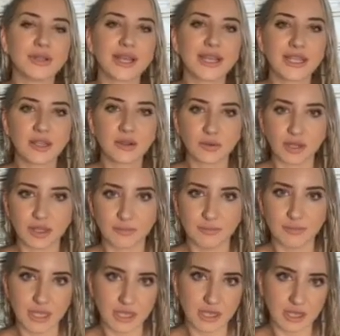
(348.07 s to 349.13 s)
playing
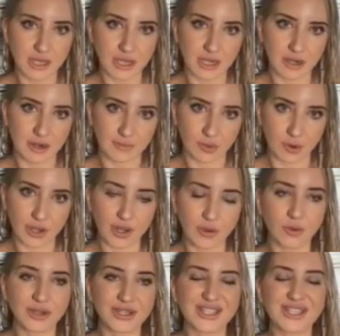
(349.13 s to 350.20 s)
with being in our body.
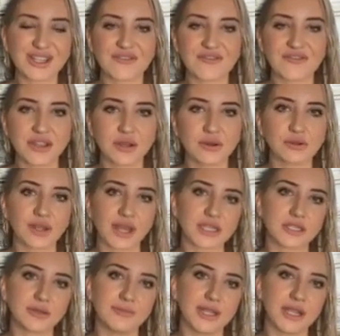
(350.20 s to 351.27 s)
What does it feel
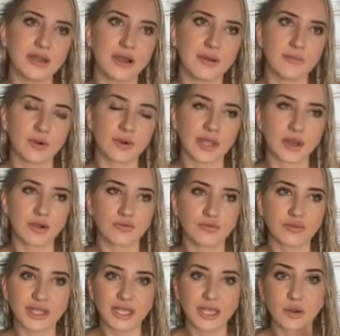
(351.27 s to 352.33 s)
like to be in our body? A
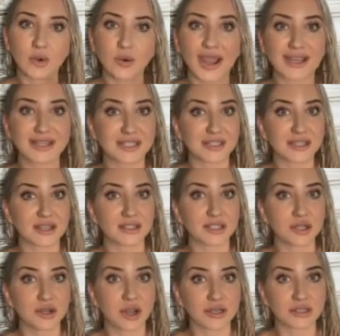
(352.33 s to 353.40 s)
really cool exercise
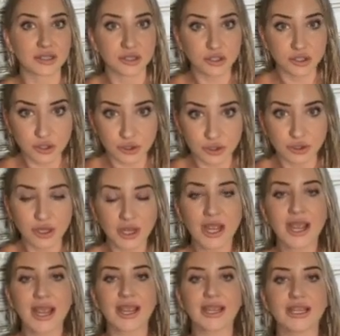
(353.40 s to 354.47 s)
that you guys can do
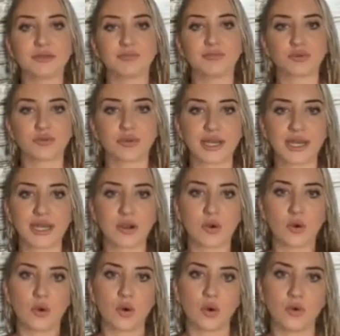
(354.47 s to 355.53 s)
is bring
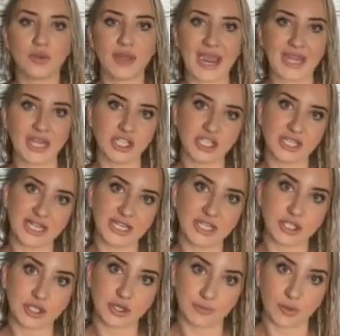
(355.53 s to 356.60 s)
all the energy
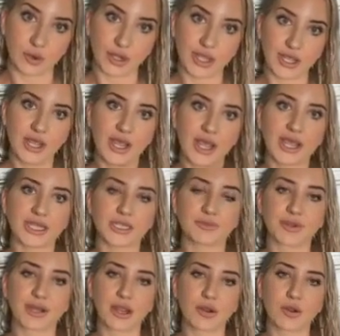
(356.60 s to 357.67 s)
into your body. It's
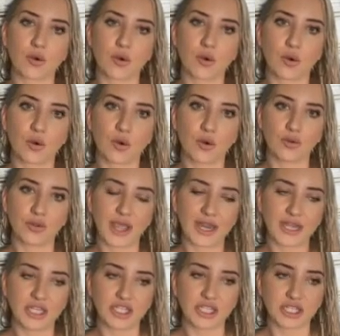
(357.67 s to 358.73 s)
bringing all the
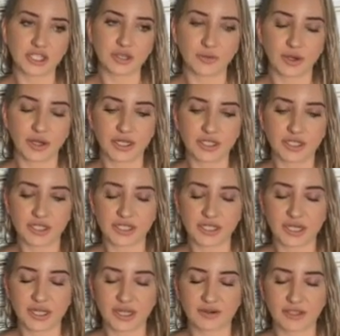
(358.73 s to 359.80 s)
energy into your body. It's just
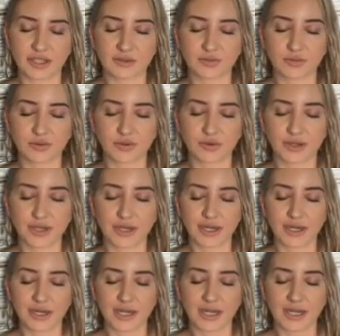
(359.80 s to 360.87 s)
sitting there and just
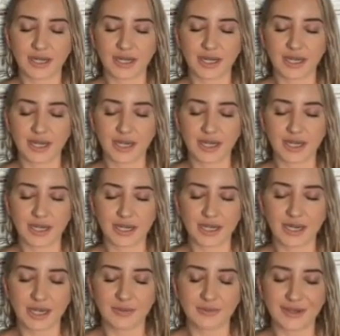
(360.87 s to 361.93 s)
bringing it
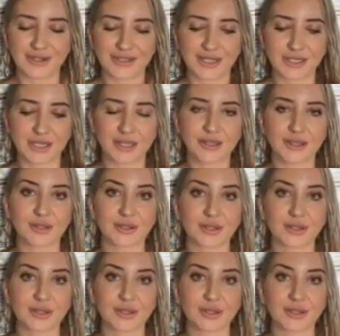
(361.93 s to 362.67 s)
in, because they say